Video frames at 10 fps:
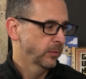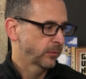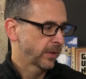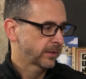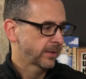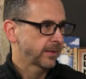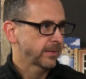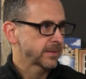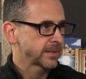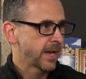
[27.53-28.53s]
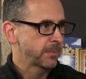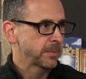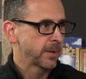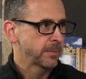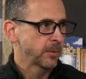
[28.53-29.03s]
In fact, I think this
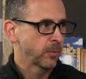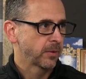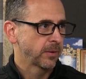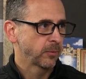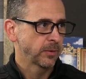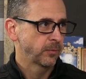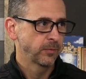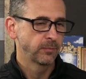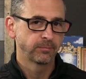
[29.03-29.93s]
copy might be one of the only